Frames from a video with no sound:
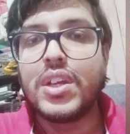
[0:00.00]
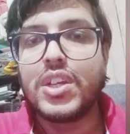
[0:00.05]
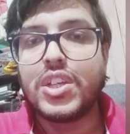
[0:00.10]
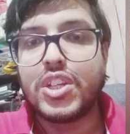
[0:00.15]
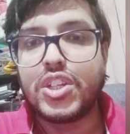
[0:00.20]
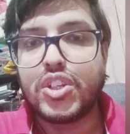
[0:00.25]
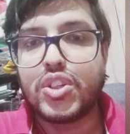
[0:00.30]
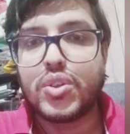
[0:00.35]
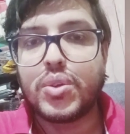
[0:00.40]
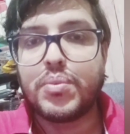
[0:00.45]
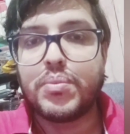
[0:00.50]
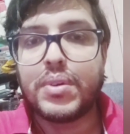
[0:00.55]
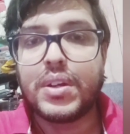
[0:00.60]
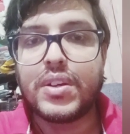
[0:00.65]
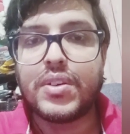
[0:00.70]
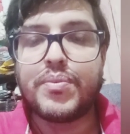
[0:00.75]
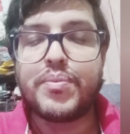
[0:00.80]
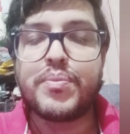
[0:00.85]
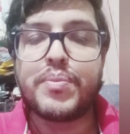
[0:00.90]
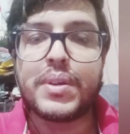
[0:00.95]

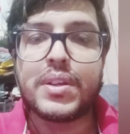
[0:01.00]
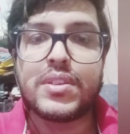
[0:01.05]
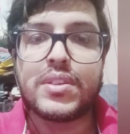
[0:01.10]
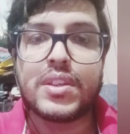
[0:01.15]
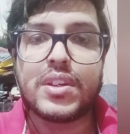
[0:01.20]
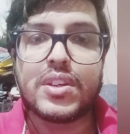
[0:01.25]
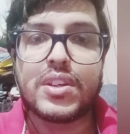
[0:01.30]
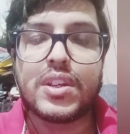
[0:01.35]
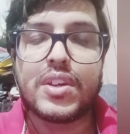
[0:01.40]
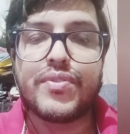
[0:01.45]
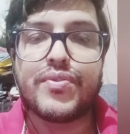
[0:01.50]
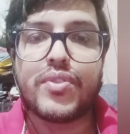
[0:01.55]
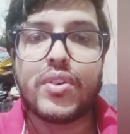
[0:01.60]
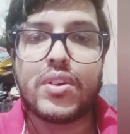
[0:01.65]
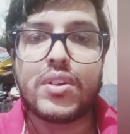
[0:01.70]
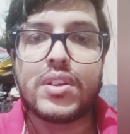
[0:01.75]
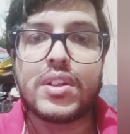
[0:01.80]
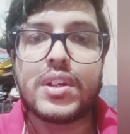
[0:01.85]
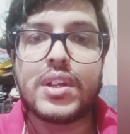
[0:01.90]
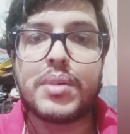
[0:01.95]
instrument presented for
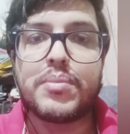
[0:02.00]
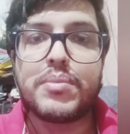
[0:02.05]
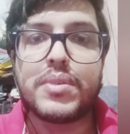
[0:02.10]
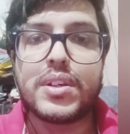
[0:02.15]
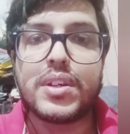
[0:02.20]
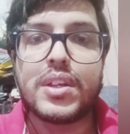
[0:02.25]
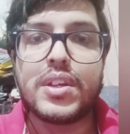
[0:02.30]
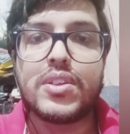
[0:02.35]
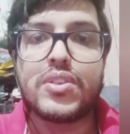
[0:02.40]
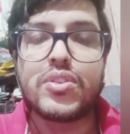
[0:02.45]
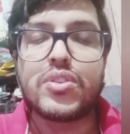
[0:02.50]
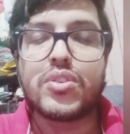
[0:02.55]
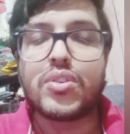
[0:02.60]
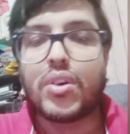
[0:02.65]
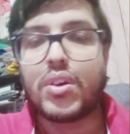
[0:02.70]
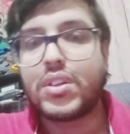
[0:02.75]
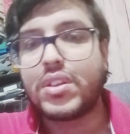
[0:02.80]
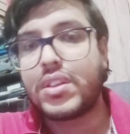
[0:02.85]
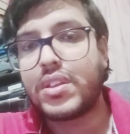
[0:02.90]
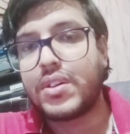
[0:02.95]
the remittance
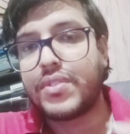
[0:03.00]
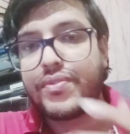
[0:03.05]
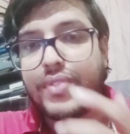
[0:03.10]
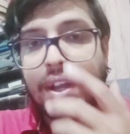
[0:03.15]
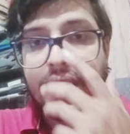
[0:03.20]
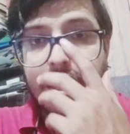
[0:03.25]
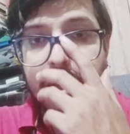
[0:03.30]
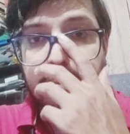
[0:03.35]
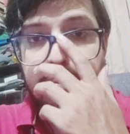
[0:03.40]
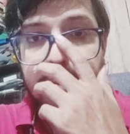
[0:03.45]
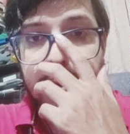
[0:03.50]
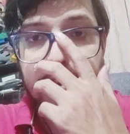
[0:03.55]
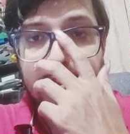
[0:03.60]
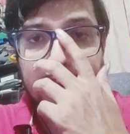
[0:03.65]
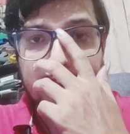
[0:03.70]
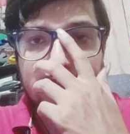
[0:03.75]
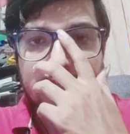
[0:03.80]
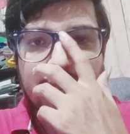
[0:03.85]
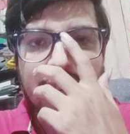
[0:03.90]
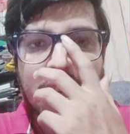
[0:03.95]
or the final
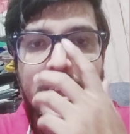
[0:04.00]
payment,